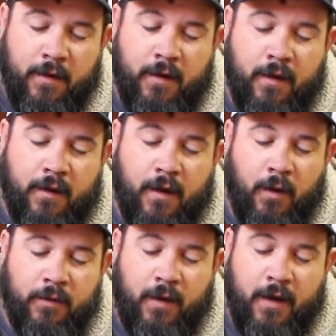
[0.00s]
they can
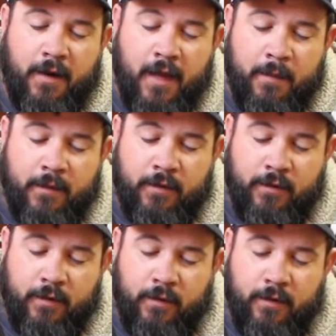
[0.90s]
cause a lot of damages
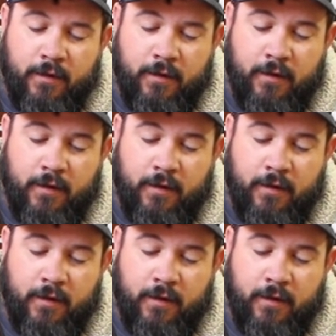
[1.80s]
to you.